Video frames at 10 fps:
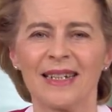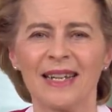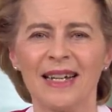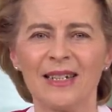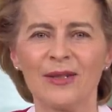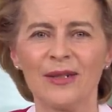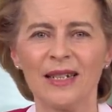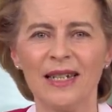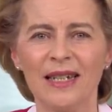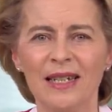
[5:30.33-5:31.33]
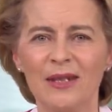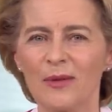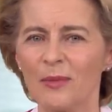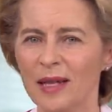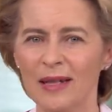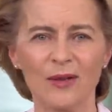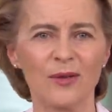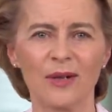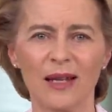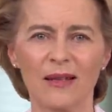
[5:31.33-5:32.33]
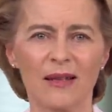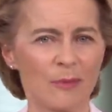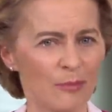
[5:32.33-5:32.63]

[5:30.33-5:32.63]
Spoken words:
that today you're bringing together the